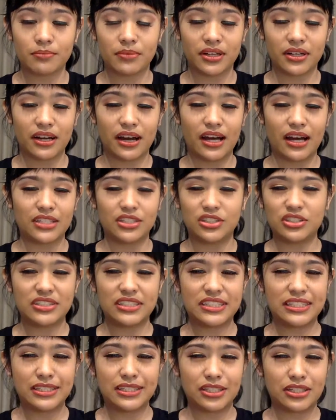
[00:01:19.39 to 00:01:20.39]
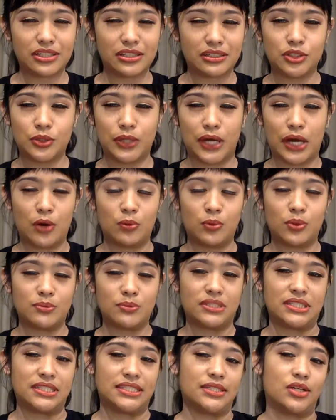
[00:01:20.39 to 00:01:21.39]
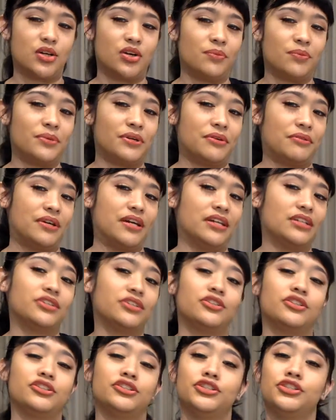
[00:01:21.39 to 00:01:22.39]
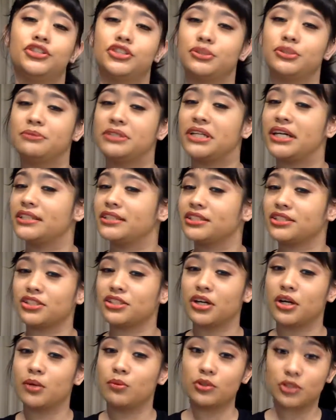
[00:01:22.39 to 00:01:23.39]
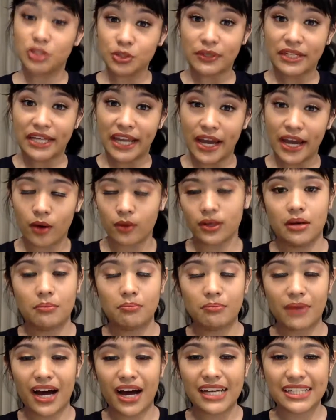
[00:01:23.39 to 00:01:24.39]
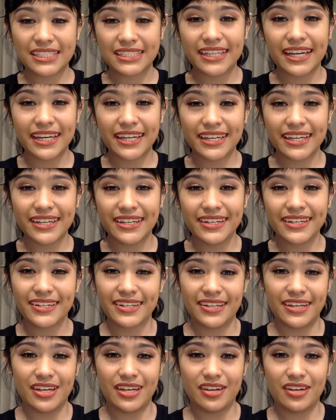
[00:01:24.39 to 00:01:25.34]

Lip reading: but I don't think the new album is copyrighted on YouTube yet, so we'll do it now. My second